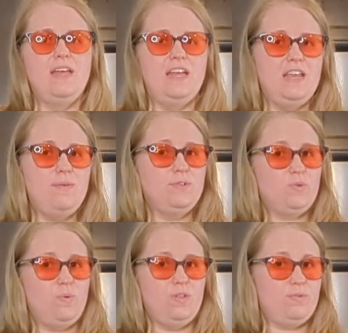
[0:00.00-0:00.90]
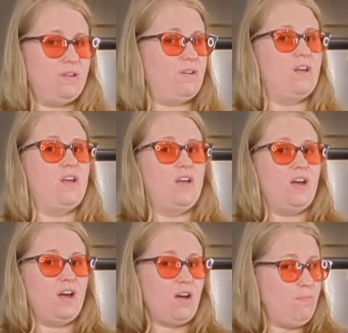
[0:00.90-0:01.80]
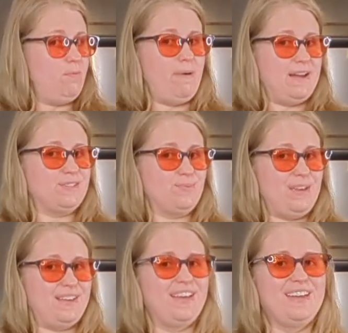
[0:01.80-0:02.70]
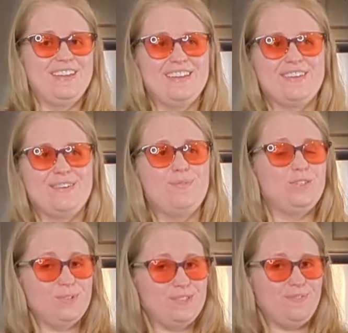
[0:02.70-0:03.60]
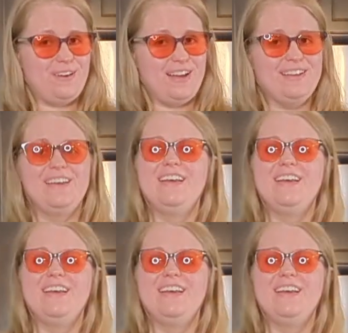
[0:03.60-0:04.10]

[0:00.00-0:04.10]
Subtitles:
And he was going through like a couple bags a week, which was fun.